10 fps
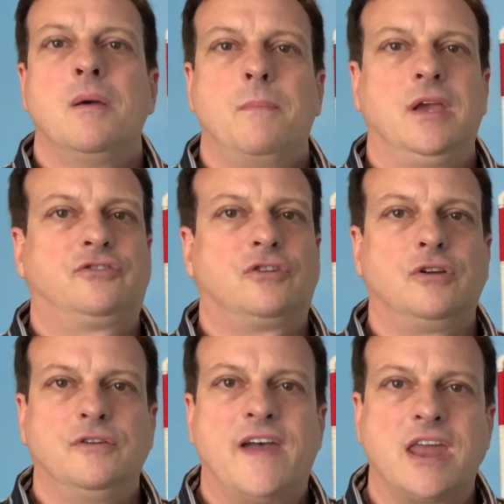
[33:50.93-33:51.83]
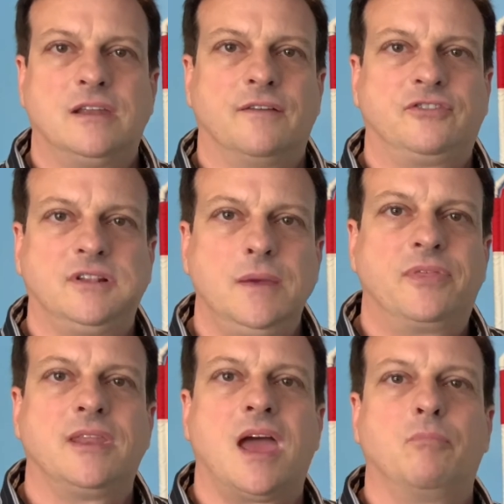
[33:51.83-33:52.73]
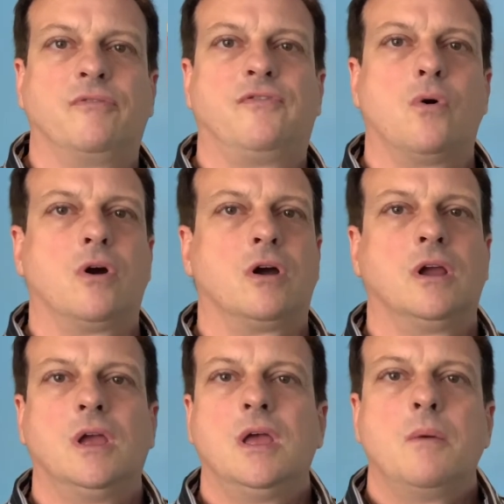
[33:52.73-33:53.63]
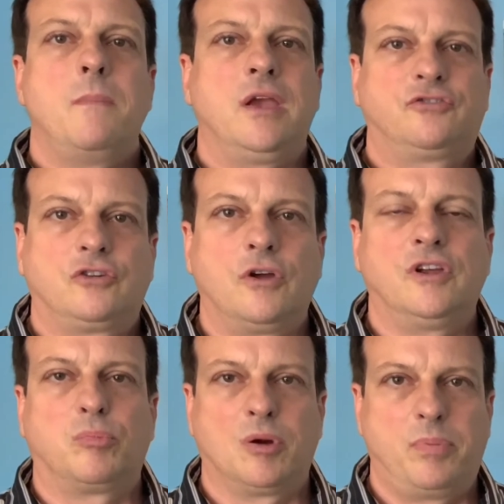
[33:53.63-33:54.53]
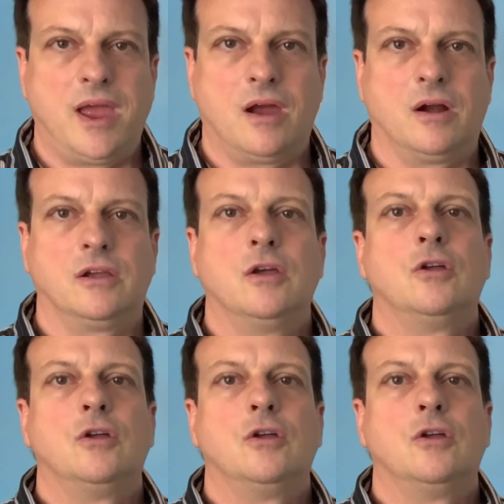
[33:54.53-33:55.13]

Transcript: Make sure you've had enough sleep the night before. Make sure you're prepared.